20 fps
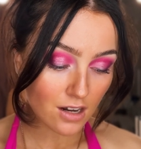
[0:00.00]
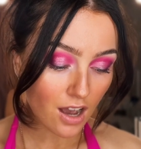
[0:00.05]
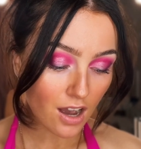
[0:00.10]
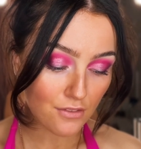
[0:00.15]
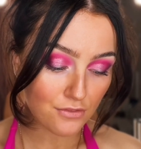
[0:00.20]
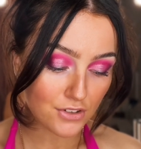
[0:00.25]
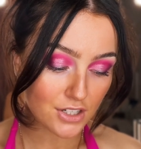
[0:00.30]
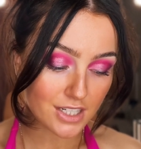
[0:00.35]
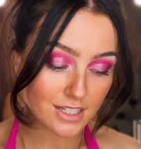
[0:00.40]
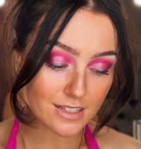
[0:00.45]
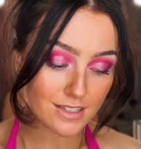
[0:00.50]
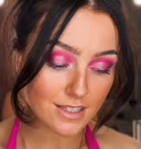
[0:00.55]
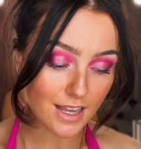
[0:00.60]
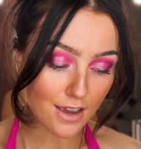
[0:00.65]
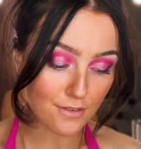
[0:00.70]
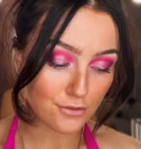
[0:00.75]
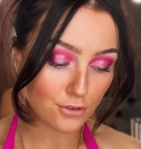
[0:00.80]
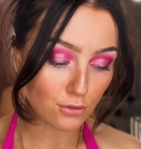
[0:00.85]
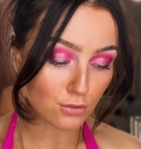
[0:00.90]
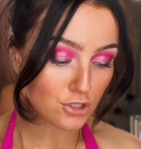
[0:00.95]
covering
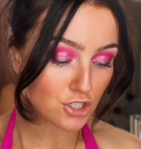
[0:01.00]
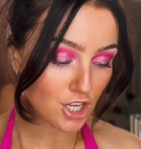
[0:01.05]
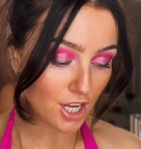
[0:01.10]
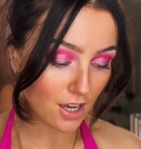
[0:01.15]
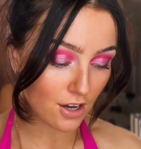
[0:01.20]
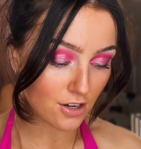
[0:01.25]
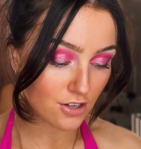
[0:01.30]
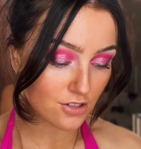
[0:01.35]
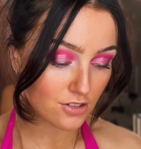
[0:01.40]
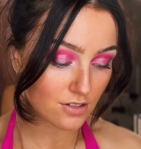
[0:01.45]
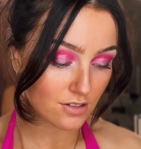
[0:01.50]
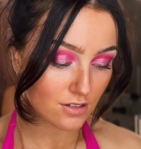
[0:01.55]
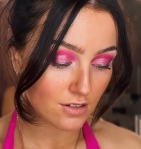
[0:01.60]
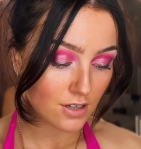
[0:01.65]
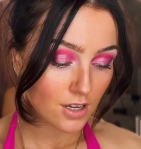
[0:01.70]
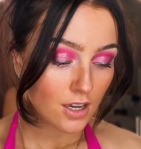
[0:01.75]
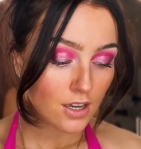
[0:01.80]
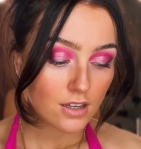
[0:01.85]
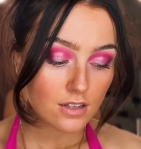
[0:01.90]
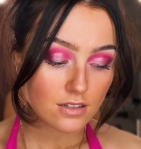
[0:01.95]
several chairs,
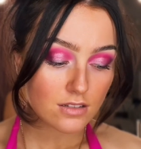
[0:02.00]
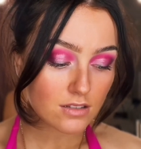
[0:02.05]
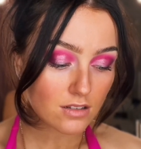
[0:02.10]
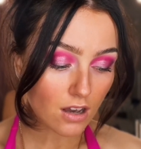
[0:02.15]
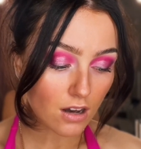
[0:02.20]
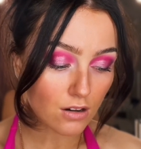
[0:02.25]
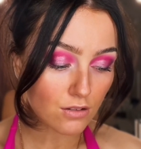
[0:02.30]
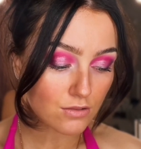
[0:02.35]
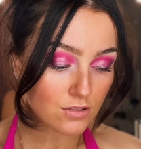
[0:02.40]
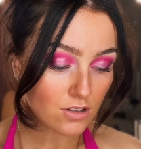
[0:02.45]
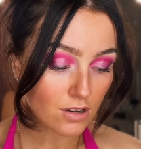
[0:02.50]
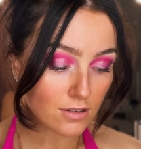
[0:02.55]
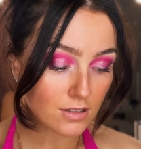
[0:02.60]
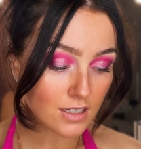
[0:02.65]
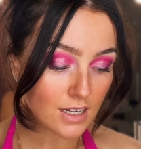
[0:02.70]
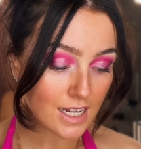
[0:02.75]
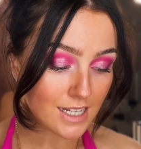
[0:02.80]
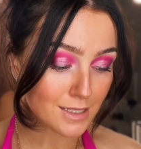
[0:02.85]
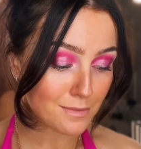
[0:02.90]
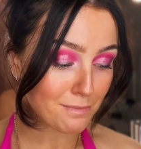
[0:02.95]
skulls
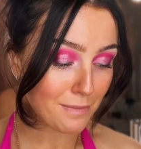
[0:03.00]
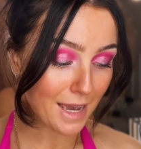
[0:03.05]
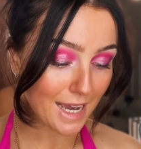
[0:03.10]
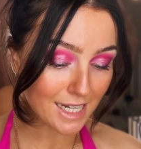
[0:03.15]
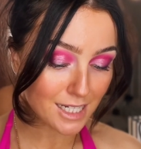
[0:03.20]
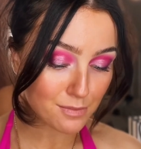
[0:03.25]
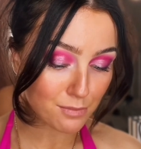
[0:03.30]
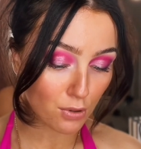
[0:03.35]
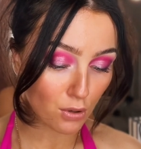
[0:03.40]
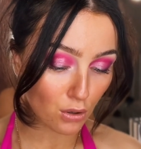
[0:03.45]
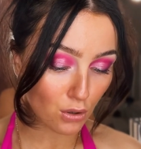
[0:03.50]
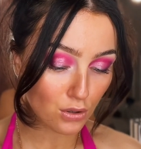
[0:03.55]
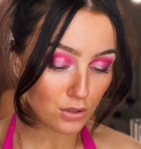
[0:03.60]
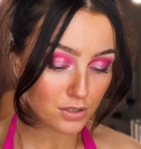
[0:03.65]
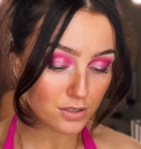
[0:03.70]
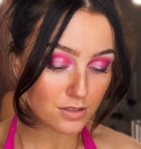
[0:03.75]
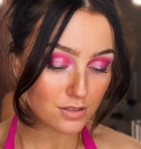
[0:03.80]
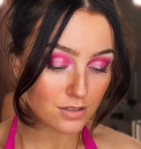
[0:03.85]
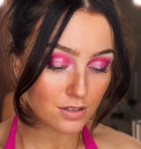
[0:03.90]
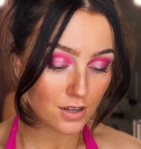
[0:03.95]
on his
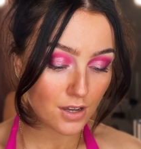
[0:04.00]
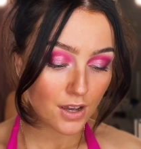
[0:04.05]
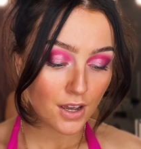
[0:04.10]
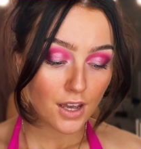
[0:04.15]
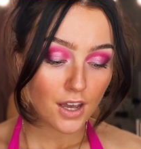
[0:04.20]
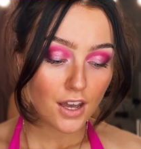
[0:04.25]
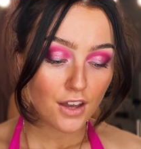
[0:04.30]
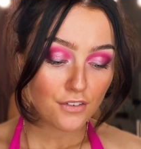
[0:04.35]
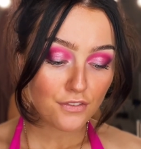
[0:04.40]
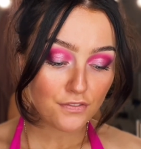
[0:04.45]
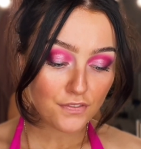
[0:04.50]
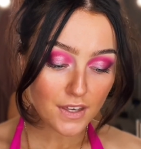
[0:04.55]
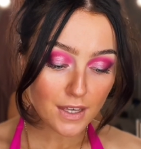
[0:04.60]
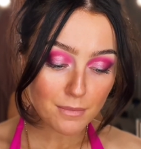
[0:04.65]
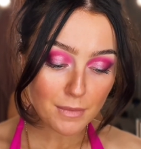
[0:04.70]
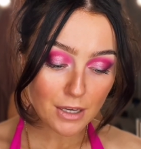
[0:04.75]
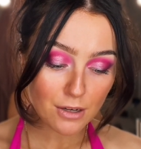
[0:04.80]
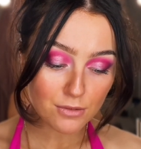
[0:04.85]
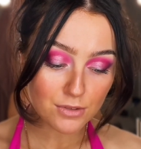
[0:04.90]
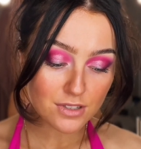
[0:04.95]
bedposts,
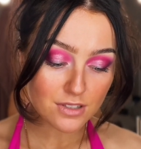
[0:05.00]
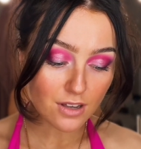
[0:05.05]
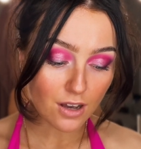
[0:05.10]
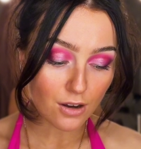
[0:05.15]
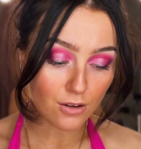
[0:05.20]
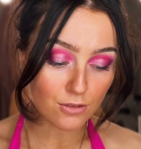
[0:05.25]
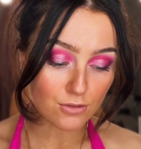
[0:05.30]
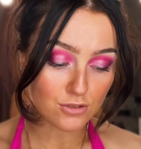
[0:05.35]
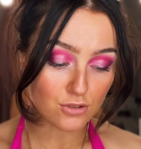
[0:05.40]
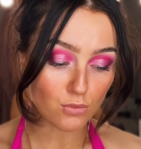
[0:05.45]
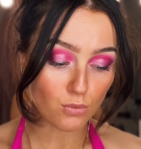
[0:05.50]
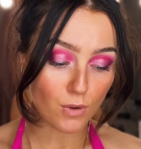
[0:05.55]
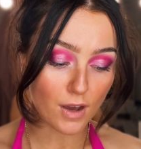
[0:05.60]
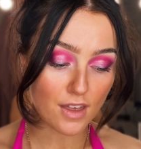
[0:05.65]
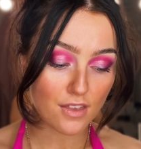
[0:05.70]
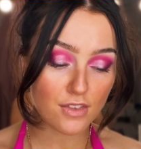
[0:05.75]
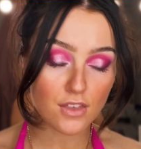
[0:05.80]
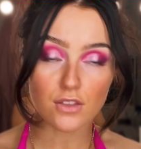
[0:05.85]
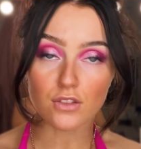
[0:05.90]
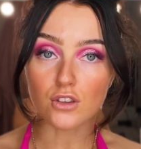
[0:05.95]
female skulls
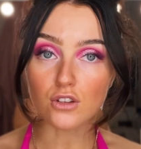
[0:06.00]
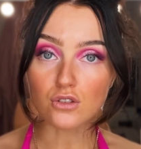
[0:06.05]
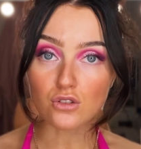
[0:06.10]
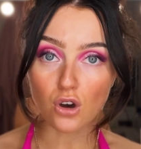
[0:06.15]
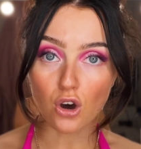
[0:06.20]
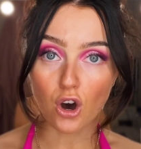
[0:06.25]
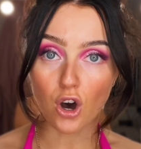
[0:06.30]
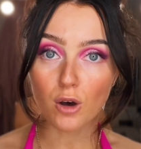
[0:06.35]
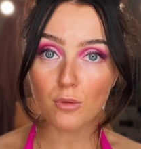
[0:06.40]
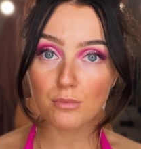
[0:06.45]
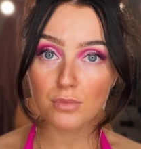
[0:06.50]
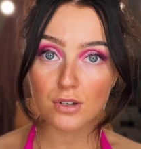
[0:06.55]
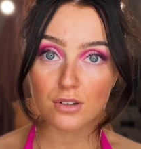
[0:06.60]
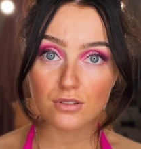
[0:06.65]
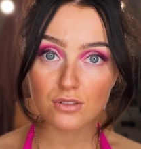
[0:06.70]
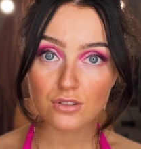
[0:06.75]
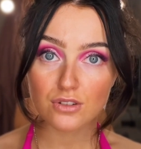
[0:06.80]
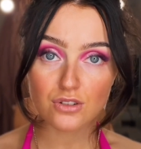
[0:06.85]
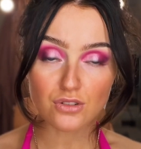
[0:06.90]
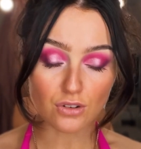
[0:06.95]
with the top
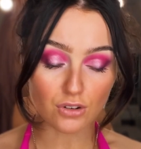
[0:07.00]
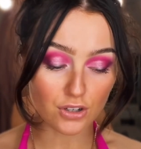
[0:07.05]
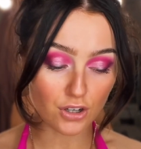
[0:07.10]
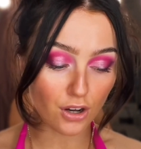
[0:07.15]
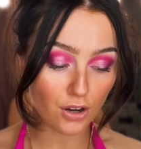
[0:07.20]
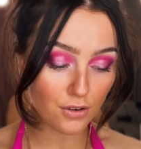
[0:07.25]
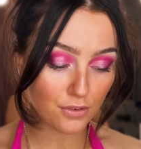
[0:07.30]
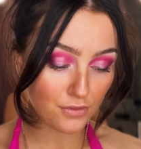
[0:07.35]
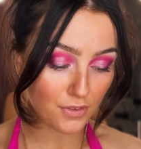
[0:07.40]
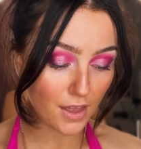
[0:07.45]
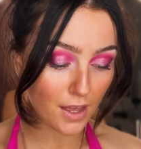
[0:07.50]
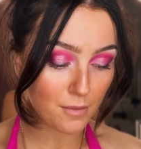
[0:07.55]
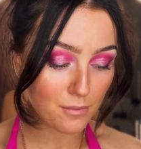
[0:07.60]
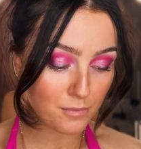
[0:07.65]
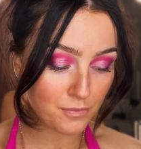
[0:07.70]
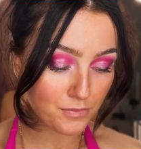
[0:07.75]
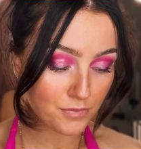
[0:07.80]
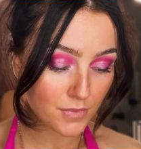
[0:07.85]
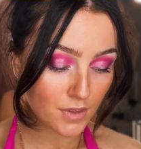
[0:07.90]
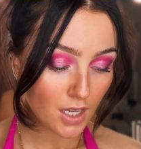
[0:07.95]
sawn off
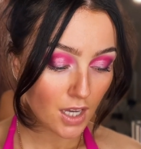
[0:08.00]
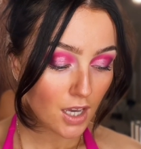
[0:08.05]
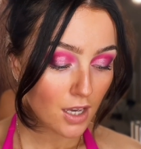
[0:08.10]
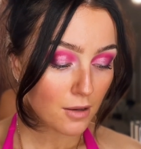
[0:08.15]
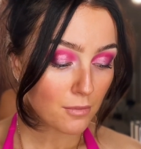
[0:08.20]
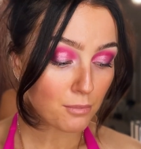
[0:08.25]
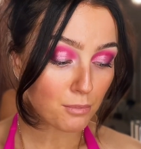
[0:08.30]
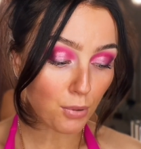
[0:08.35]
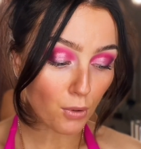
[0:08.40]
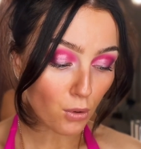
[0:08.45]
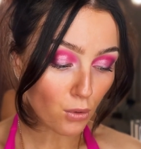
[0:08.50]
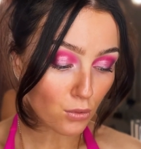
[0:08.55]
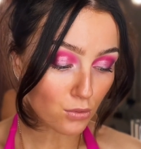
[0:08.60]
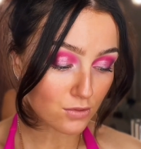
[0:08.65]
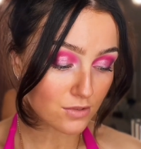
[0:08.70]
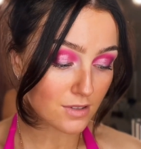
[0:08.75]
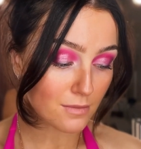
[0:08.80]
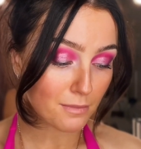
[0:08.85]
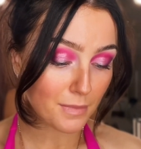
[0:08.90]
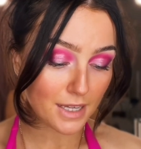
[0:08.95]
them,
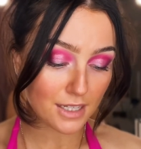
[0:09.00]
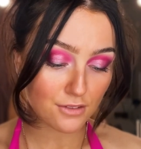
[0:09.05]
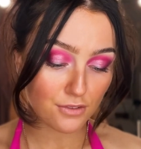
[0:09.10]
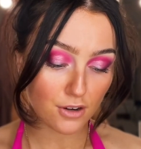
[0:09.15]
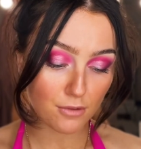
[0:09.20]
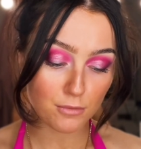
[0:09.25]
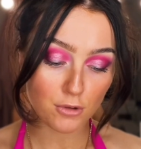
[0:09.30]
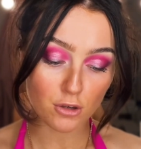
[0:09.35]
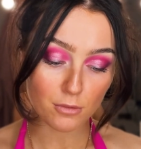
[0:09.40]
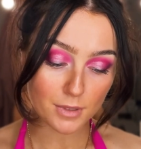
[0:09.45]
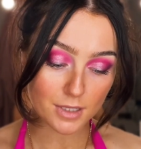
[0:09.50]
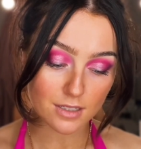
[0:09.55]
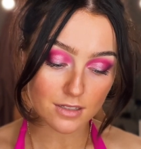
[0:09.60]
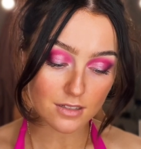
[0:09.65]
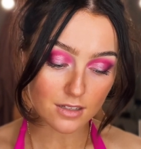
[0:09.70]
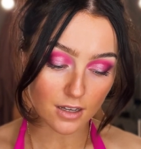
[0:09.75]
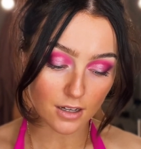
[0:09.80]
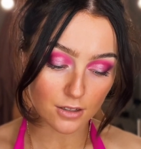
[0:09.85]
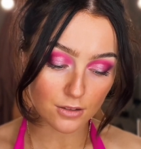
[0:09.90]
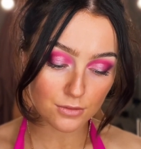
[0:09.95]
bowls made from human
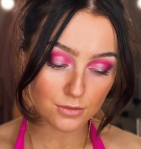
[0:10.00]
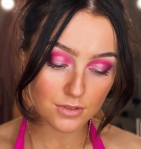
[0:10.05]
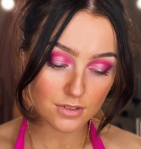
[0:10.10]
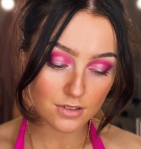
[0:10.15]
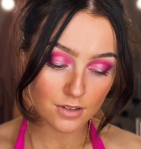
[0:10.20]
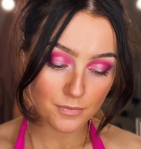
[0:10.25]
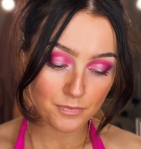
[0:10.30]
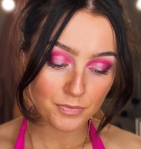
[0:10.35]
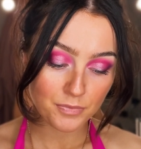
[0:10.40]
skulls,